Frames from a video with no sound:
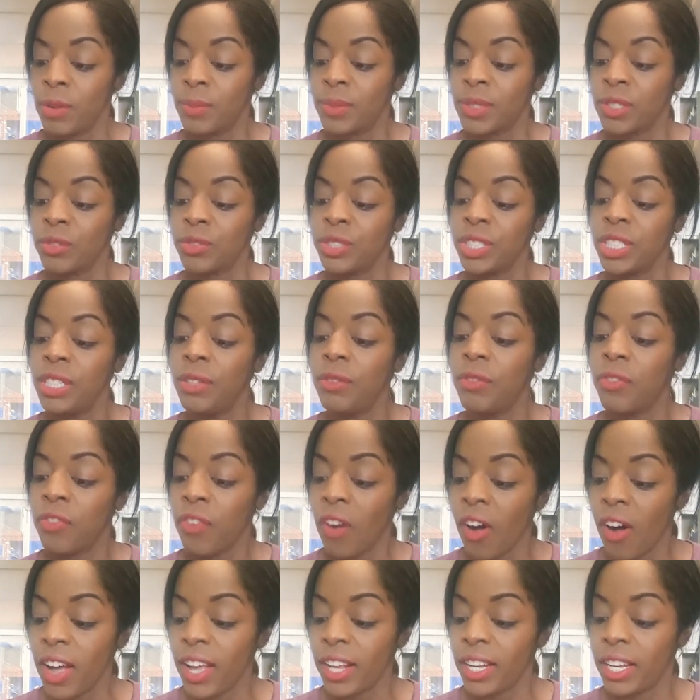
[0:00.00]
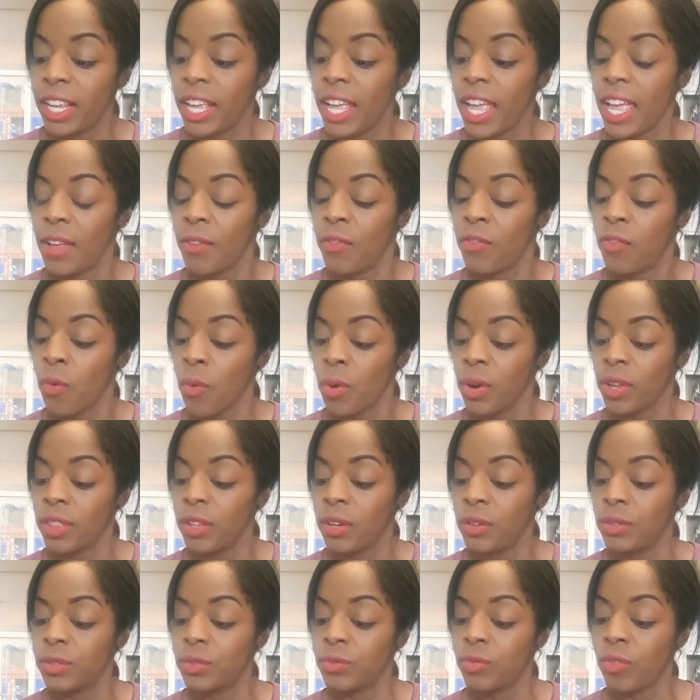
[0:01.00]
So she fought for
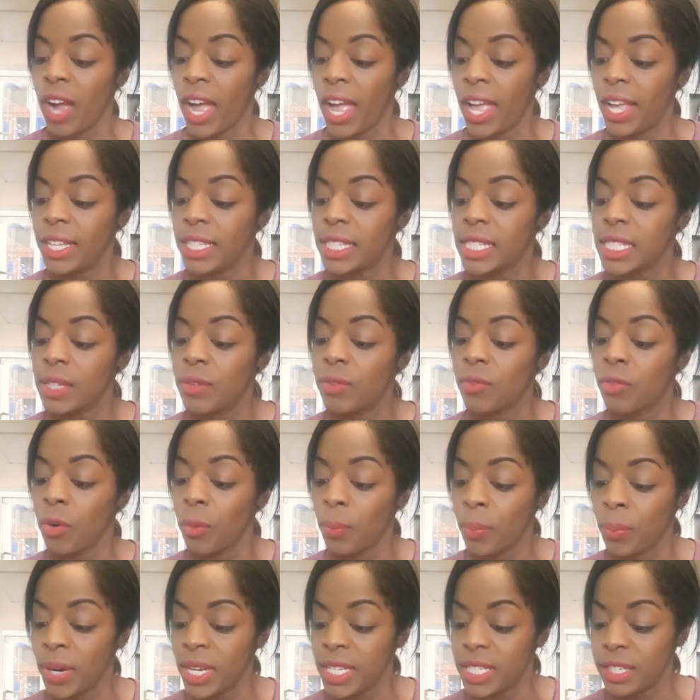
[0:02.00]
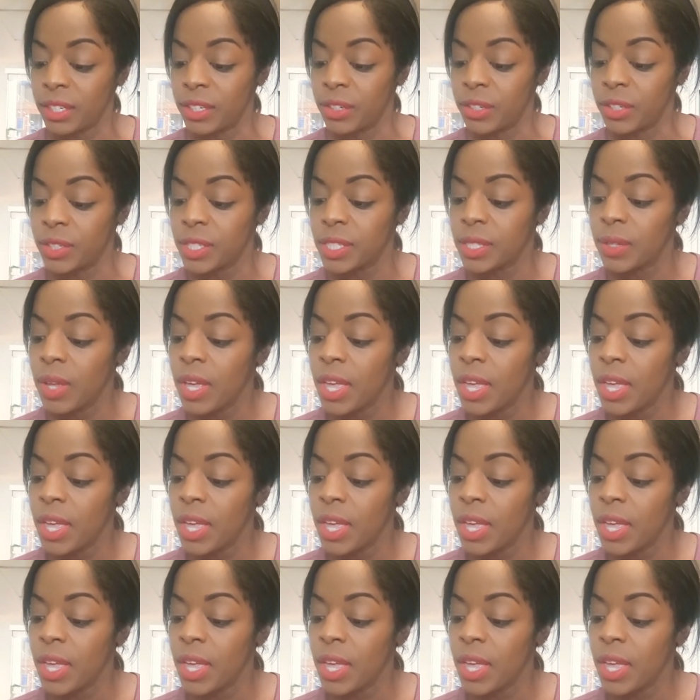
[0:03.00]
those rights for prisoners.